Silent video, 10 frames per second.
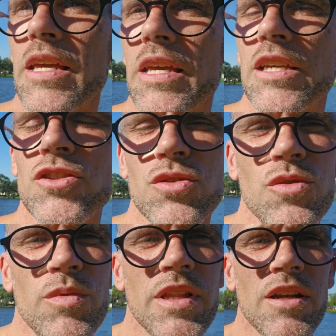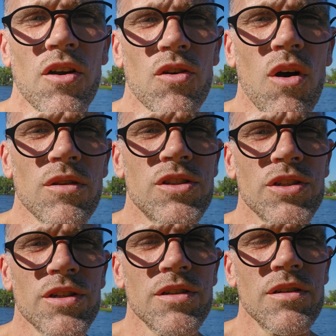issue within our
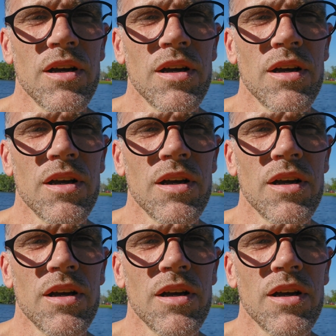culture,